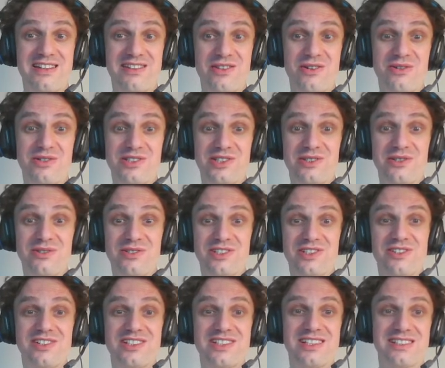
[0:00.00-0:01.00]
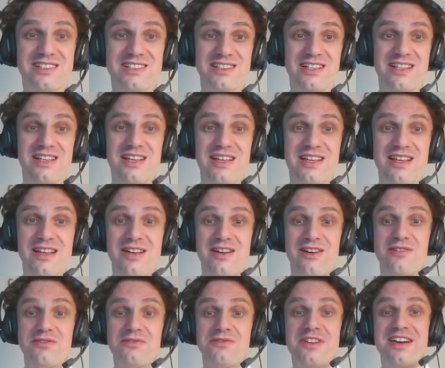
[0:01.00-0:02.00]
those two sources
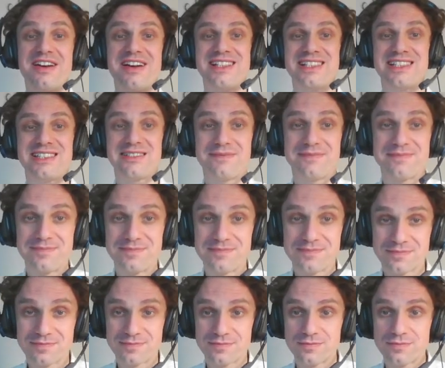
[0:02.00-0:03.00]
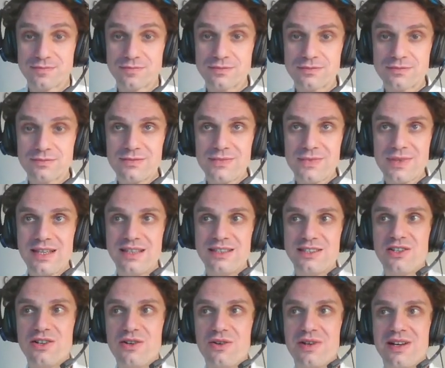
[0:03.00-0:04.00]
of variance.
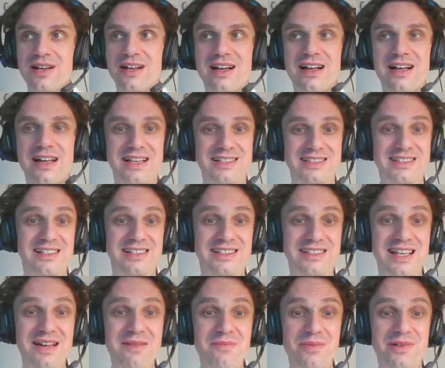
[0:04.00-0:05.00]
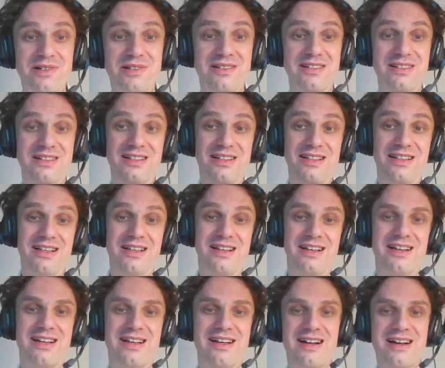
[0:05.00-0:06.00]
So as an example,
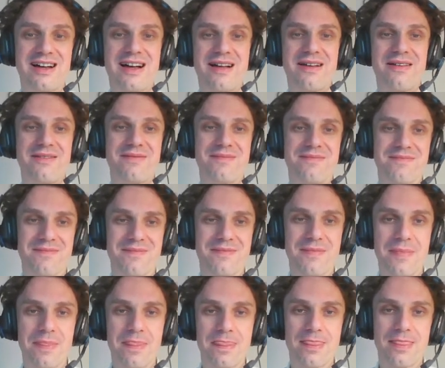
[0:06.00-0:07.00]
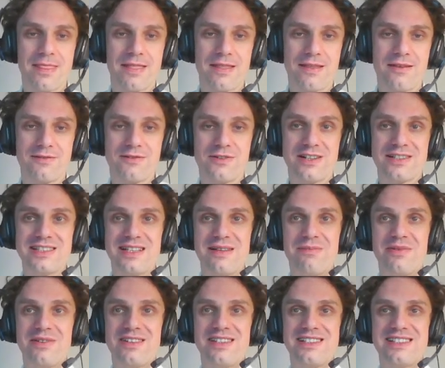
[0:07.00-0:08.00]
for
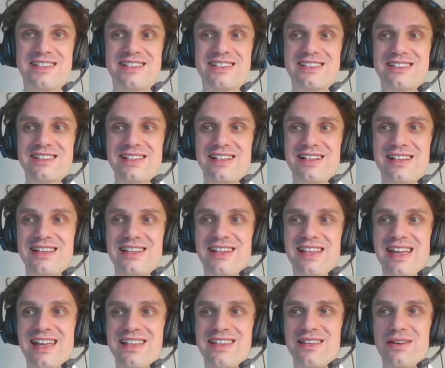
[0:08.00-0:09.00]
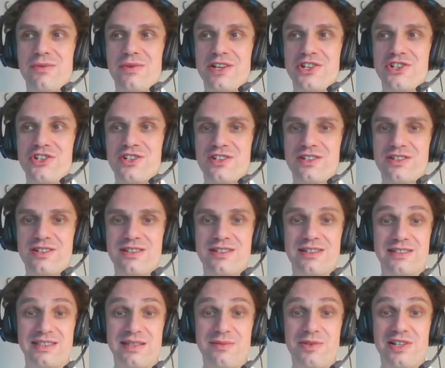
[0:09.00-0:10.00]
example, this is data which
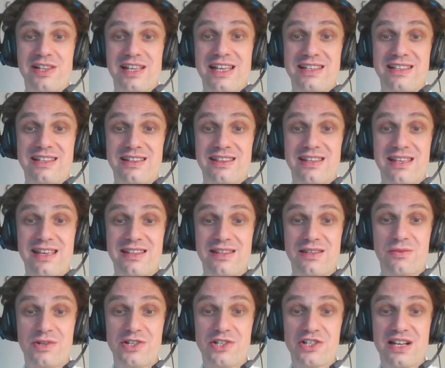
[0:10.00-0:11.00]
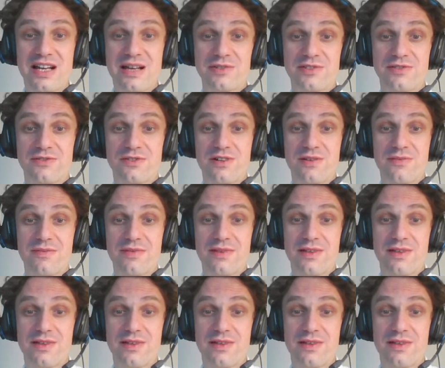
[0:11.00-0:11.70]
simulated data which comes from